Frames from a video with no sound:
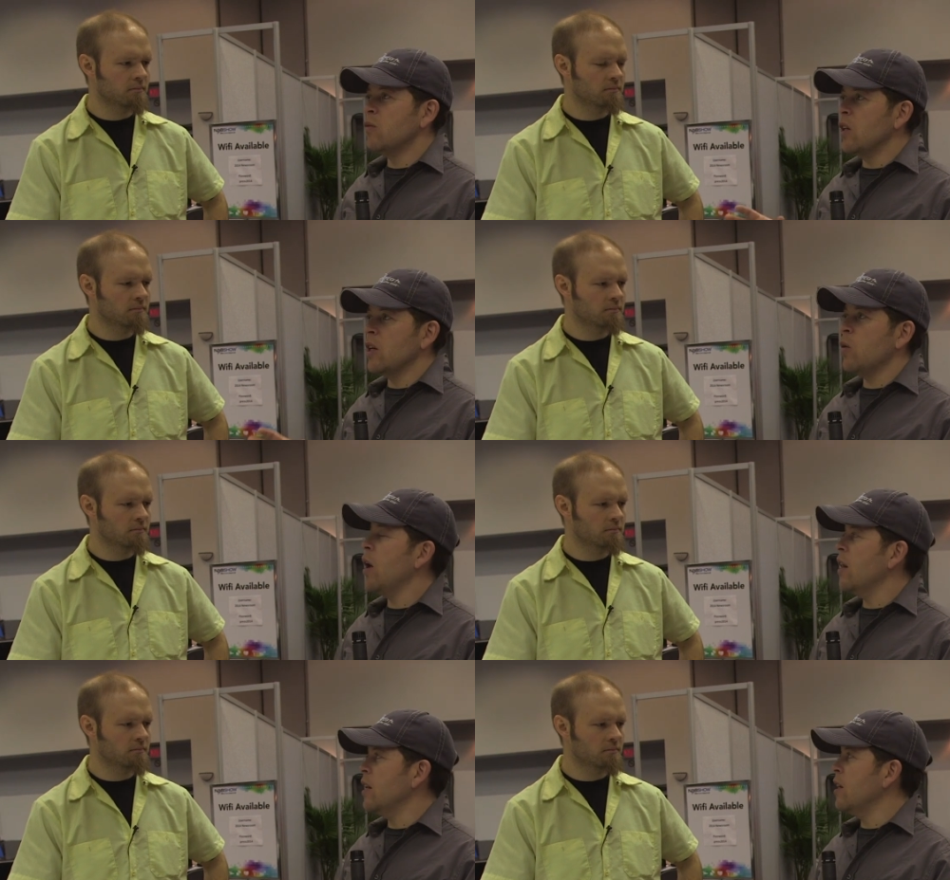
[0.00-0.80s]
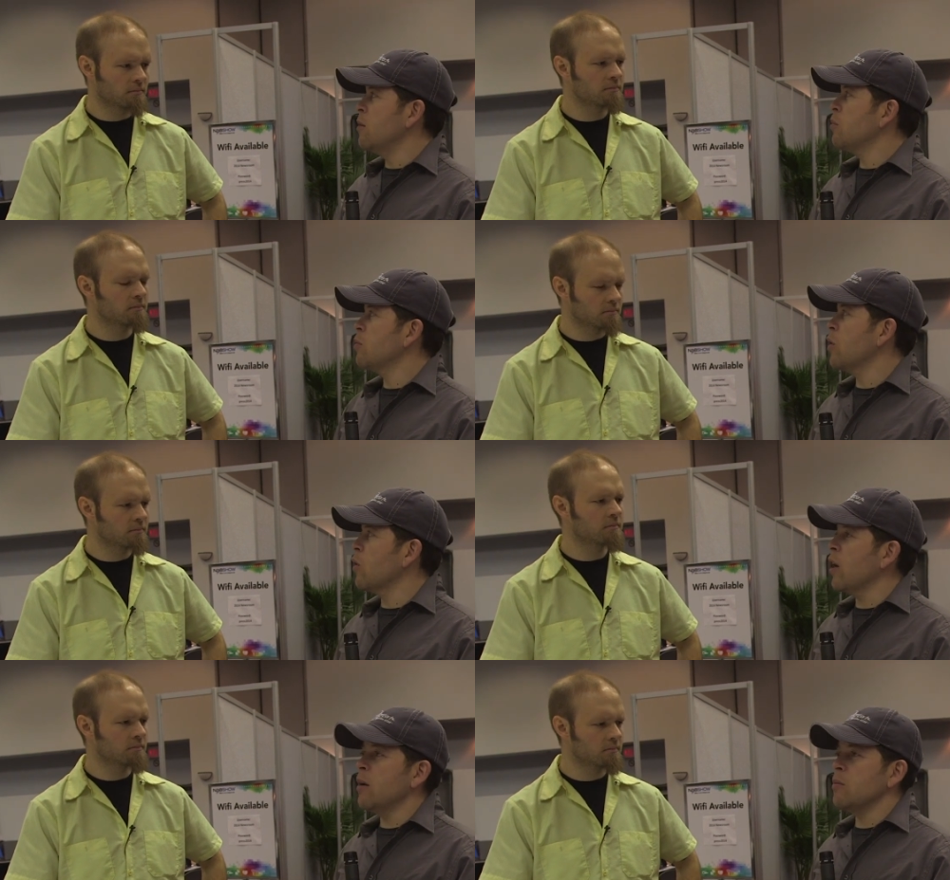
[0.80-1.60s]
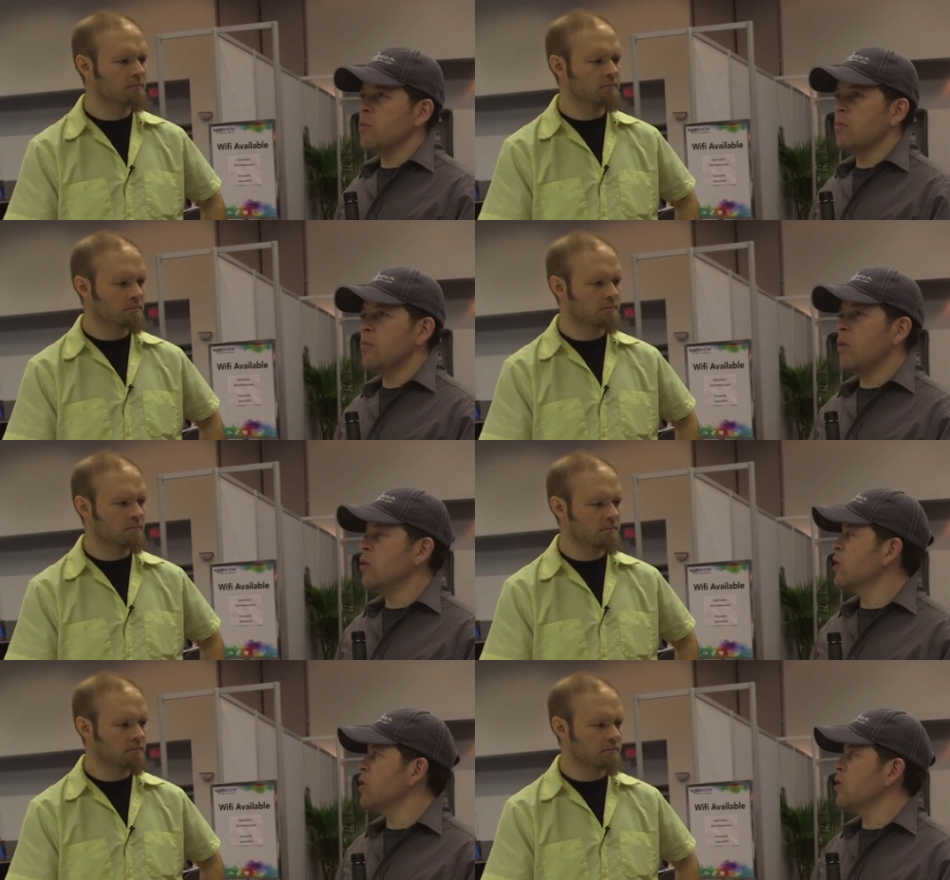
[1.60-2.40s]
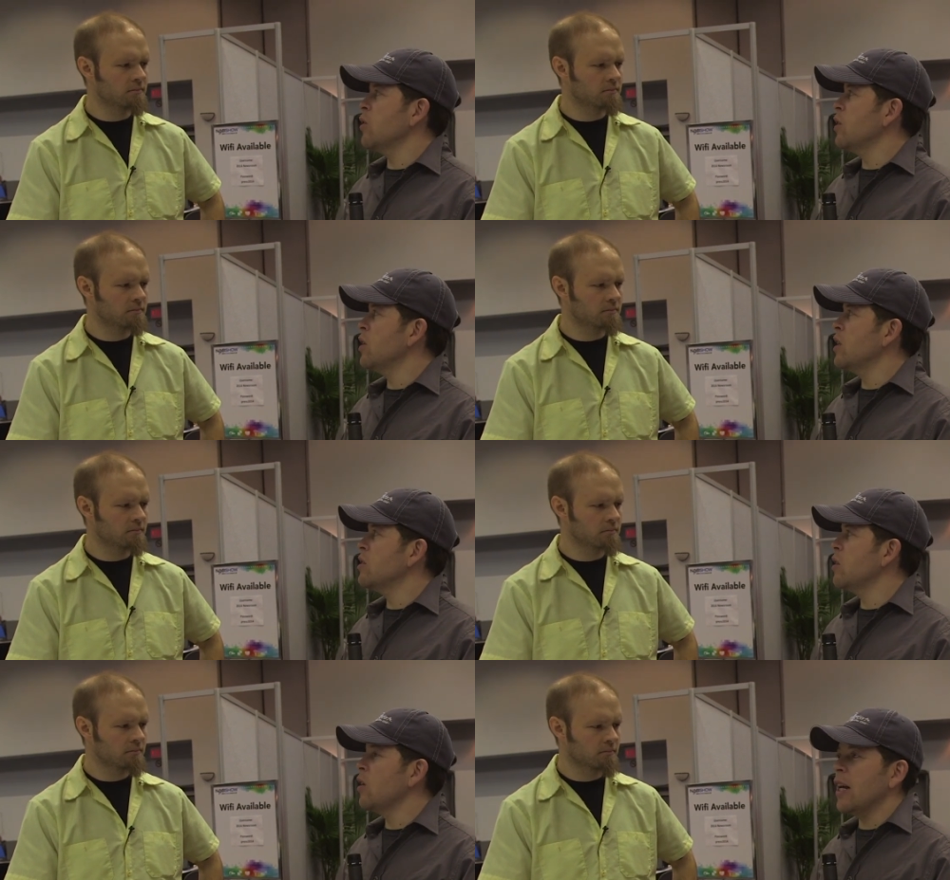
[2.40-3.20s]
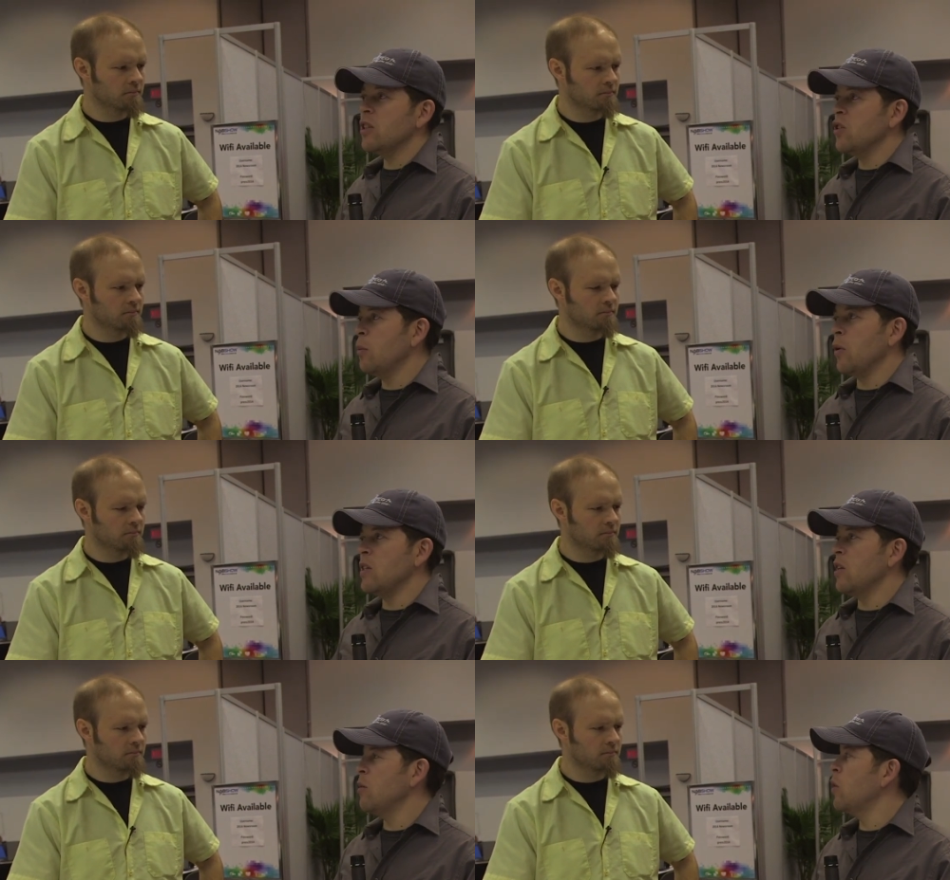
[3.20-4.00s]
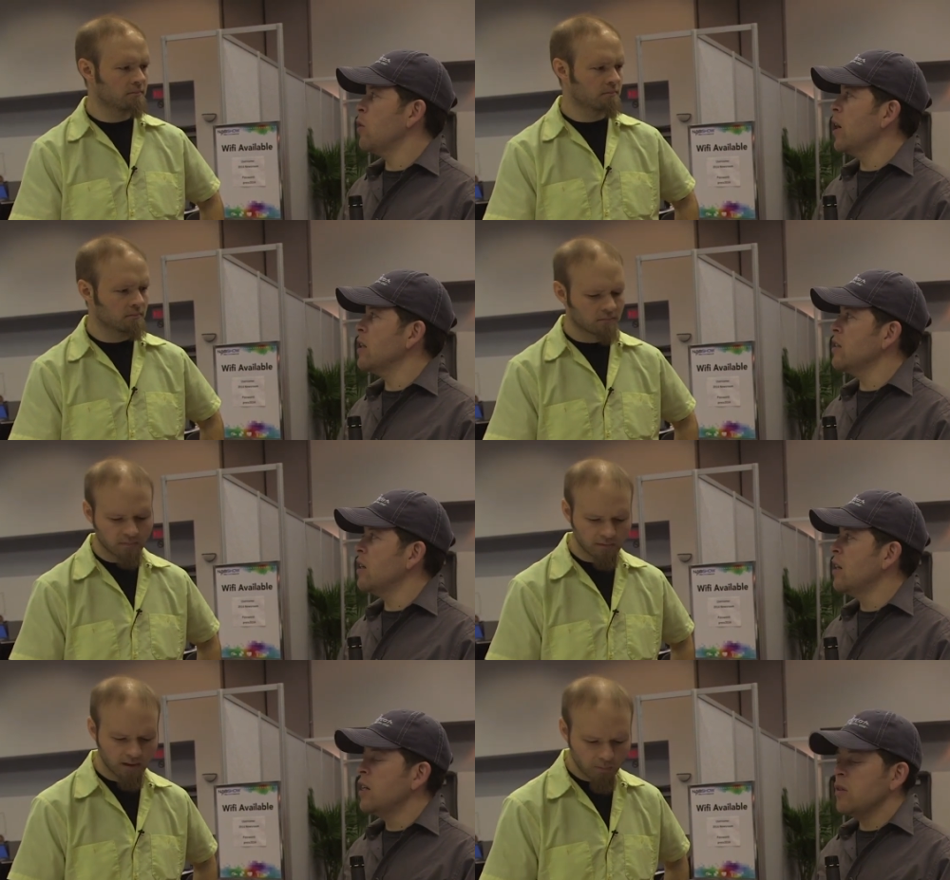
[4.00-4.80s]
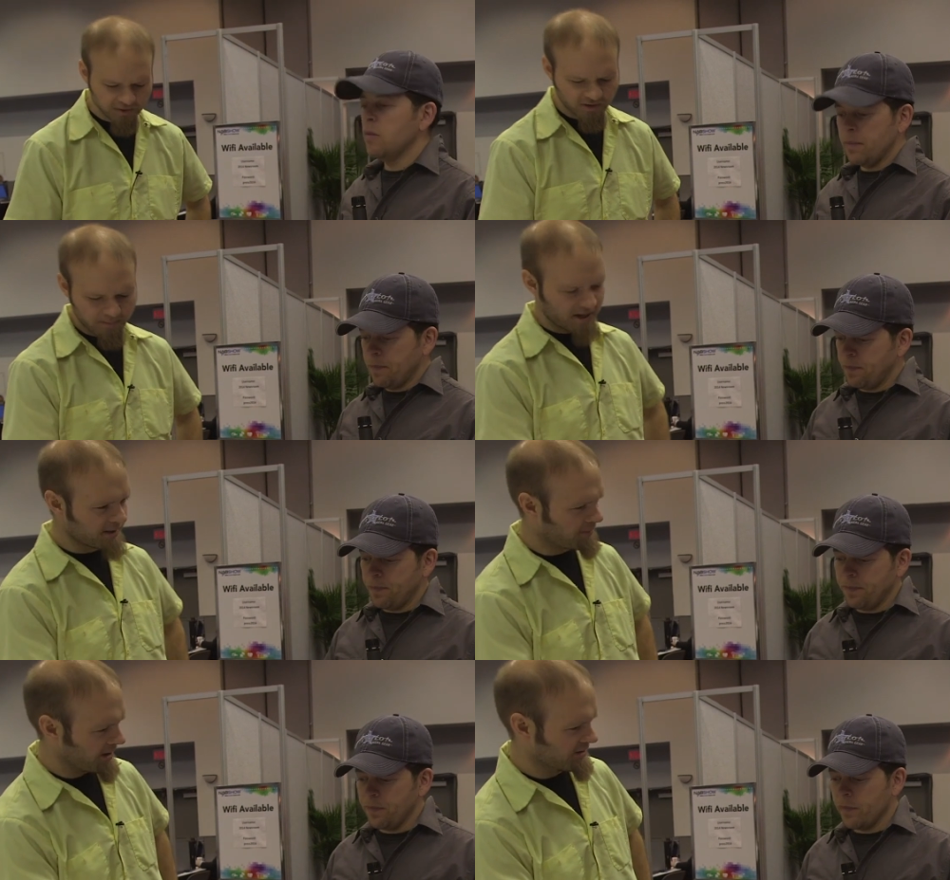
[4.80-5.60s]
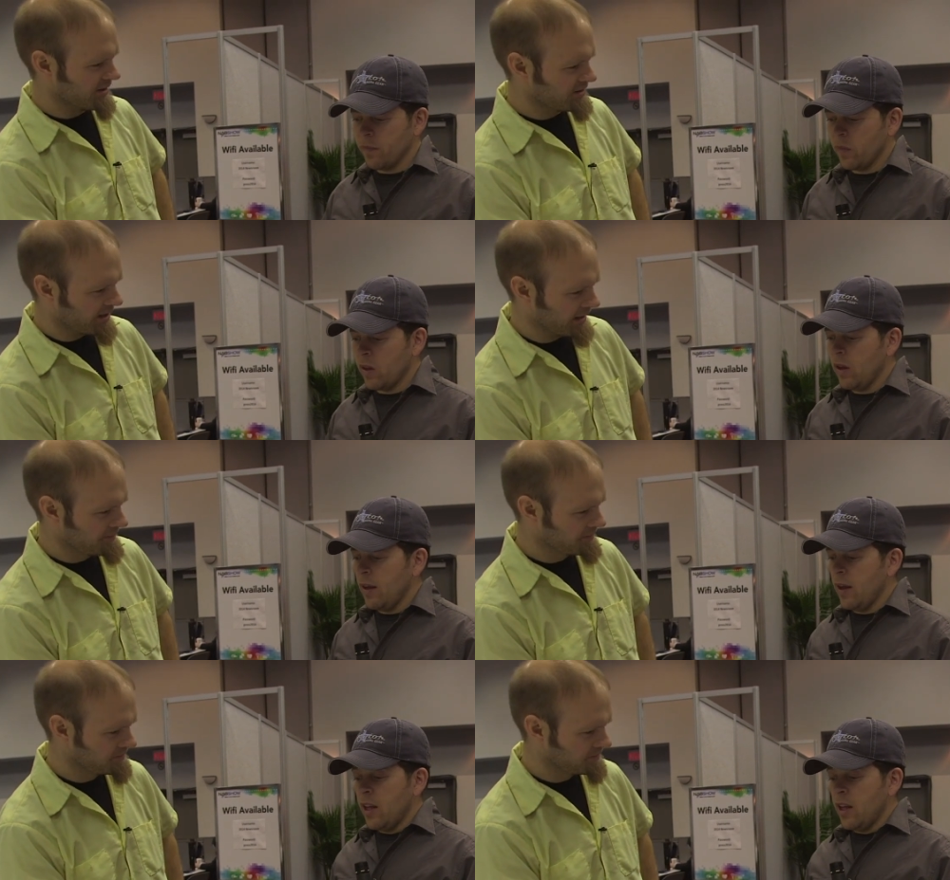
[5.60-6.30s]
Speaker 1: really quality programmed motion control units. So yeah, it's super easy to motorize it. Now, what's the base price on this guy?